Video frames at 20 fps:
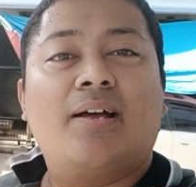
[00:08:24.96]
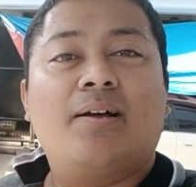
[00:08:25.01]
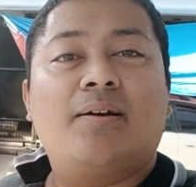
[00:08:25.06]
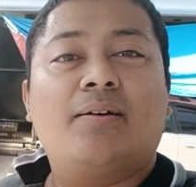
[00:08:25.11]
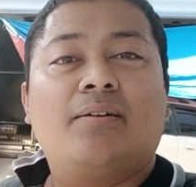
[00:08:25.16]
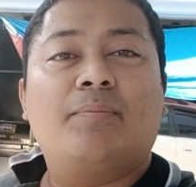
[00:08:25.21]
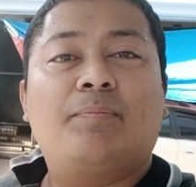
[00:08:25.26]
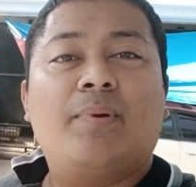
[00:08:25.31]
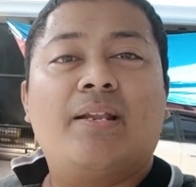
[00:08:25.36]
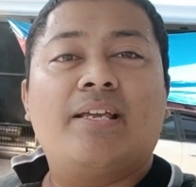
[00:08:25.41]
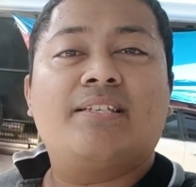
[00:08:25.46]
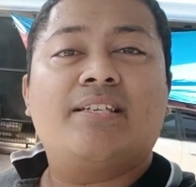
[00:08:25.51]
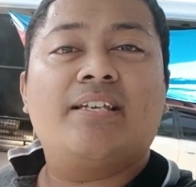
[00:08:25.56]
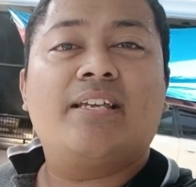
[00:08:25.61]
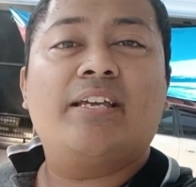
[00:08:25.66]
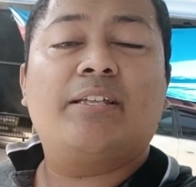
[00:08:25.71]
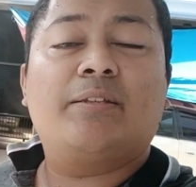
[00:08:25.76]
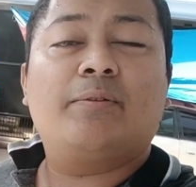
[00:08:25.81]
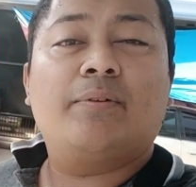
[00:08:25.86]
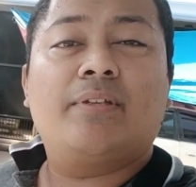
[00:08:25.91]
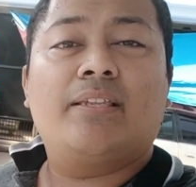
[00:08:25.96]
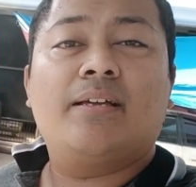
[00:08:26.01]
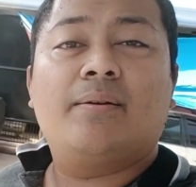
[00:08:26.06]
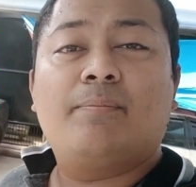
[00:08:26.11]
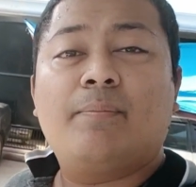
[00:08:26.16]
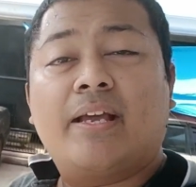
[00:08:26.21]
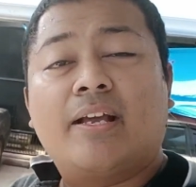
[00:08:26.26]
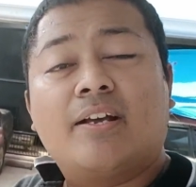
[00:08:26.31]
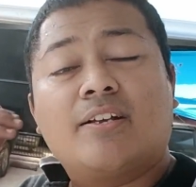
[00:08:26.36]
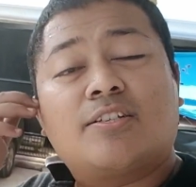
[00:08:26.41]
replacing it with the
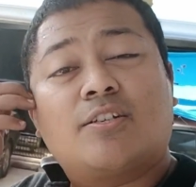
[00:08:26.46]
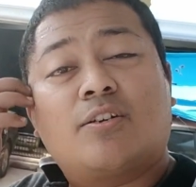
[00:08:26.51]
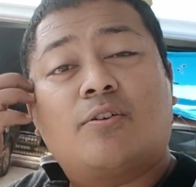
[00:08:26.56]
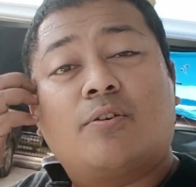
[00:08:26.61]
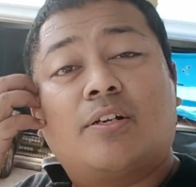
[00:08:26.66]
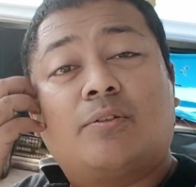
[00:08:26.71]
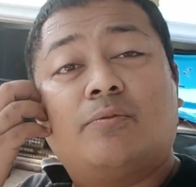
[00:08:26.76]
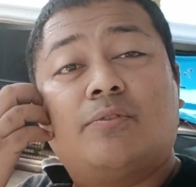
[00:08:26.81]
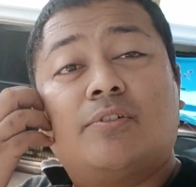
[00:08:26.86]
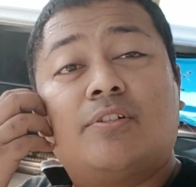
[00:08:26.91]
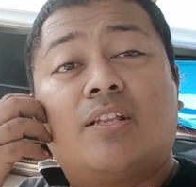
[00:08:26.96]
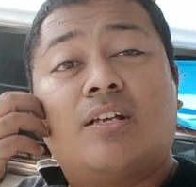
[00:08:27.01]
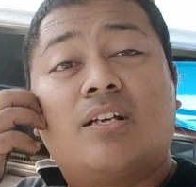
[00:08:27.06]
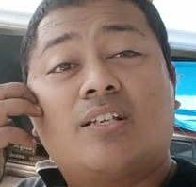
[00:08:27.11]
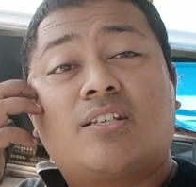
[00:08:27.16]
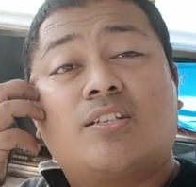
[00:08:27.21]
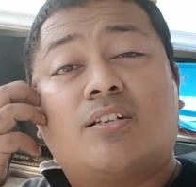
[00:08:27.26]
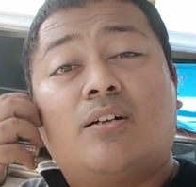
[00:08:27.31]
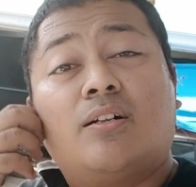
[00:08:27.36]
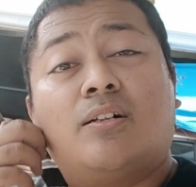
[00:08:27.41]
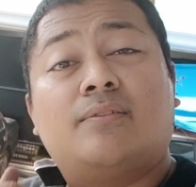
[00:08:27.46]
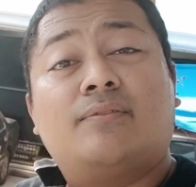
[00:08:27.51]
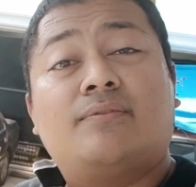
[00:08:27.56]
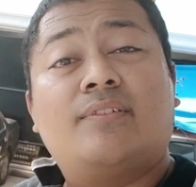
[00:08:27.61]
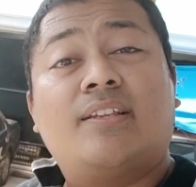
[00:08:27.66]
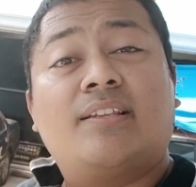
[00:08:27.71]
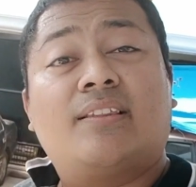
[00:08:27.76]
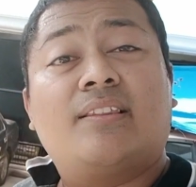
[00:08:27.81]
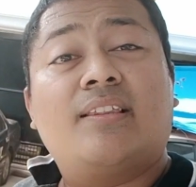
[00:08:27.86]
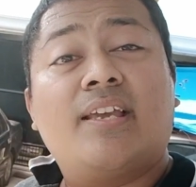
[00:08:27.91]
Mega Squirt would solve
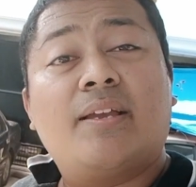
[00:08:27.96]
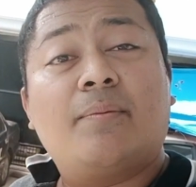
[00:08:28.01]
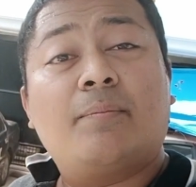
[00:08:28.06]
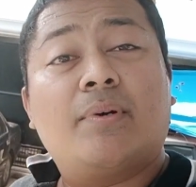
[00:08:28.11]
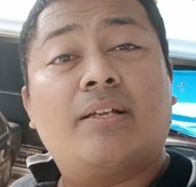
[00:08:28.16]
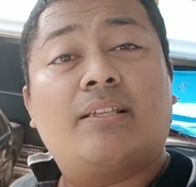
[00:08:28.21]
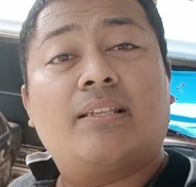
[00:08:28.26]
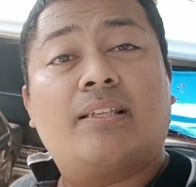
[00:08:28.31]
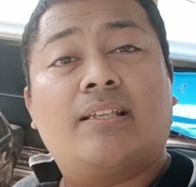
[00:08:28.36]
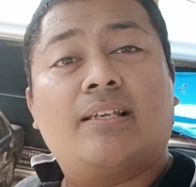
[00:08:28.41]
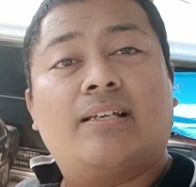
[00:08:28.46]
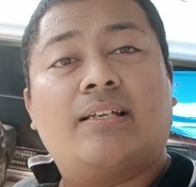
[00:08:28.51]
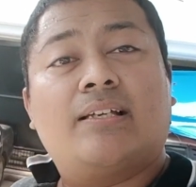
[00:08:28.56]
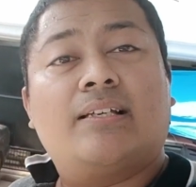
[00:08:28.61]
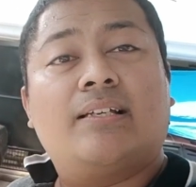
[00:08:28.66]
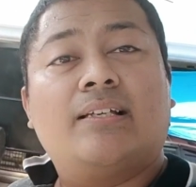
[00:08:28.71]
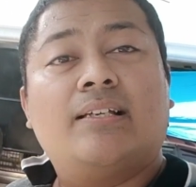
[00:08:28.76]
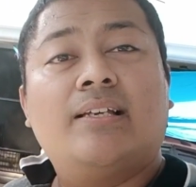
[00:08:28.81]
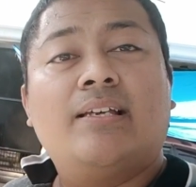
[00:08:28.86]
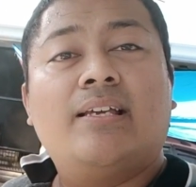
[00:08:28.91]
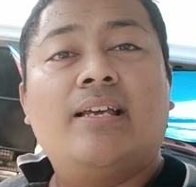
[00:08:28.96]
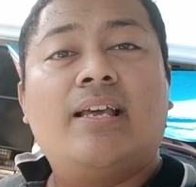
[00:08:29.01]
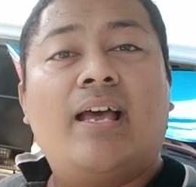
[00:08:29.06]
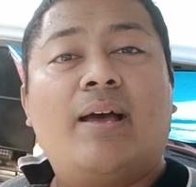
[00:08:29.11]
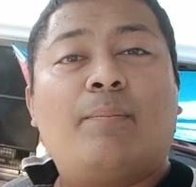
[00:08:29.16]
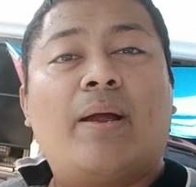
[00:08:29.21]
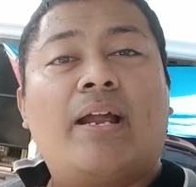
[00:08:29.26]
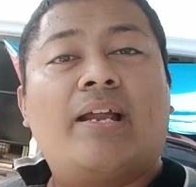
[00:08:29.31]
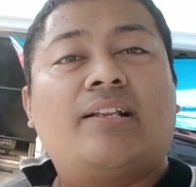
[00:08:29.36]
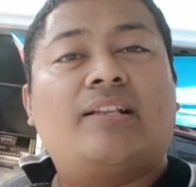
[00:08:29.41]
the thing, but
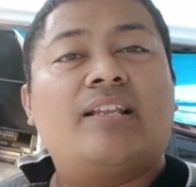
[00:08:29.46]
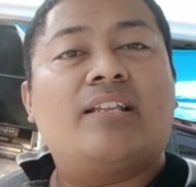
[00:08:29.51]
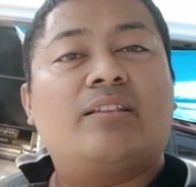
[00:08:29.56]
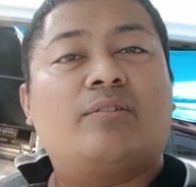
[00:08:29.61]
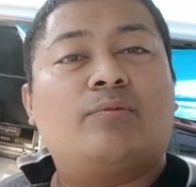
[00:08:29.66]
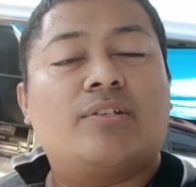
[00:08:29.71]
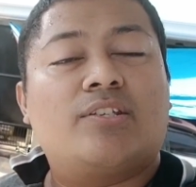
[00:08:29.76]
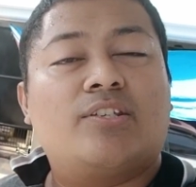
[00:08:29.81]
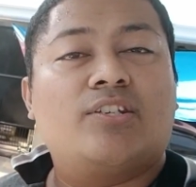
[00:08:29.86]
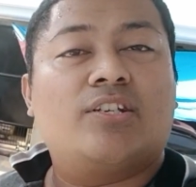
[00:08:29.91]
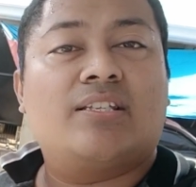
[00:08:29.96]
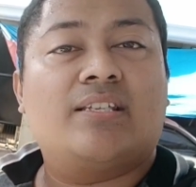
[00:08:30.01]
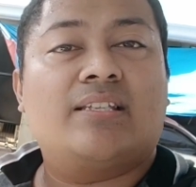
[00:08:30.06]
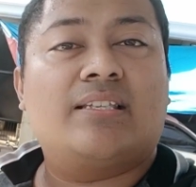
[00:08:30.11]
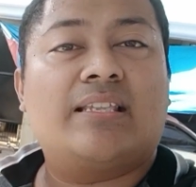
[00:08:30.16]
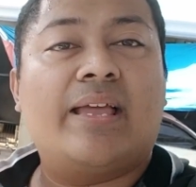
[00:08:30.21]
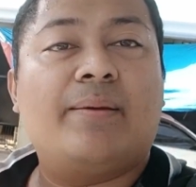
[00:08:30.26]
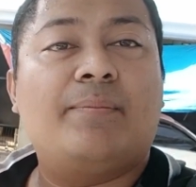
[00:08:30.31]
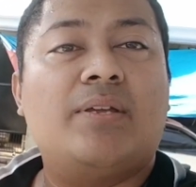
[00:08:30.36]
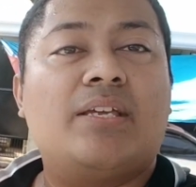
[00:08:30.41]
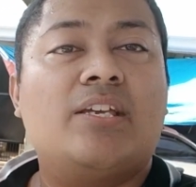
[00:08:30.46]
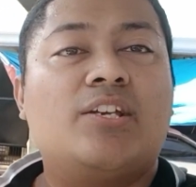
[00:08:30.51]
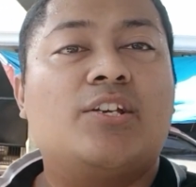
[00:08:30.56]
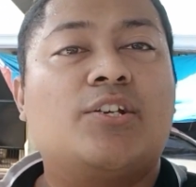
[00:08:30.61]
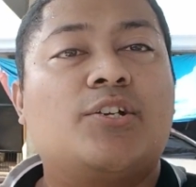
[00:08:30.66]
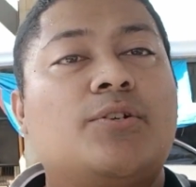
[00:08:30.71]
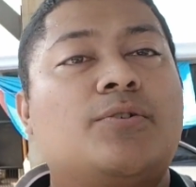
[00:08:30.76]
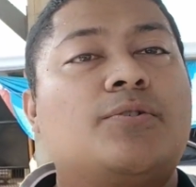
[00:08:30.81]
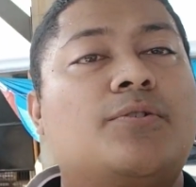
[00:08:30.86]
apparently it was just a timing issue.